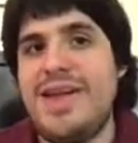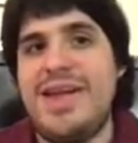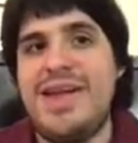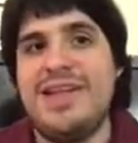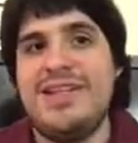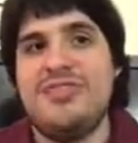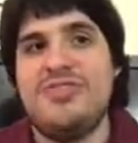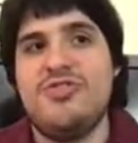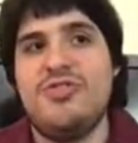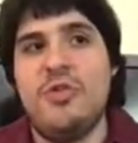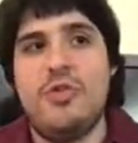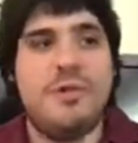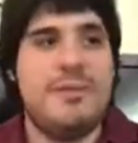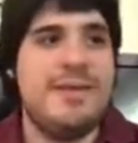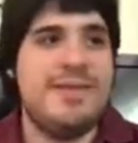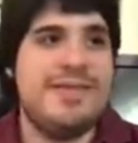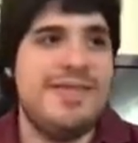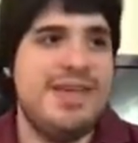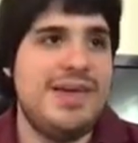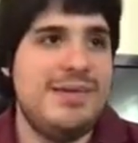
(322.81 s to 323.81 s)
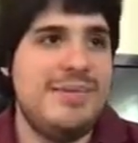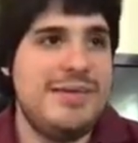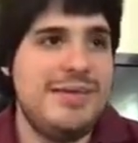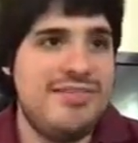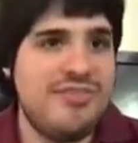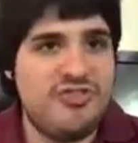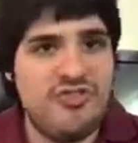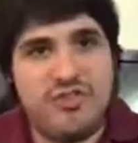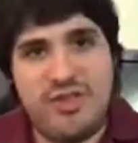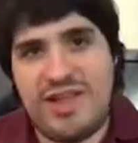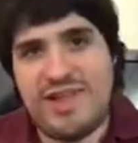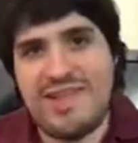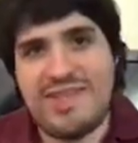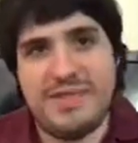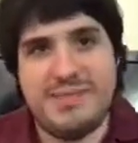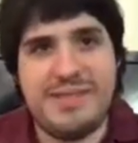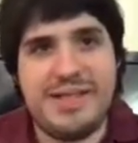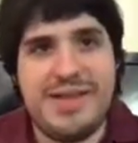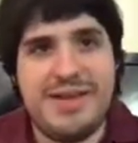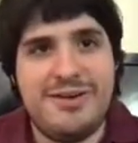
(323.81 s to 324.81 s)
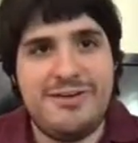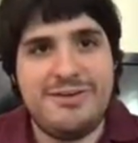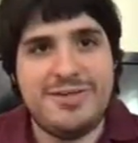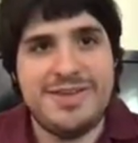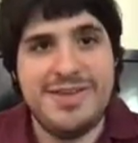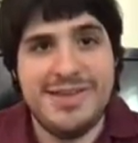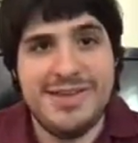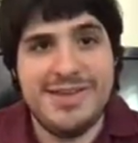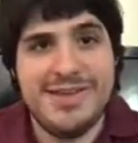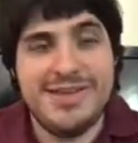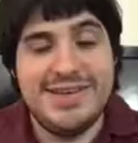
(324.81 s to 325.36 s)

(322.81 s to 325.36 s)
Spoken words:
and torment them and trace them down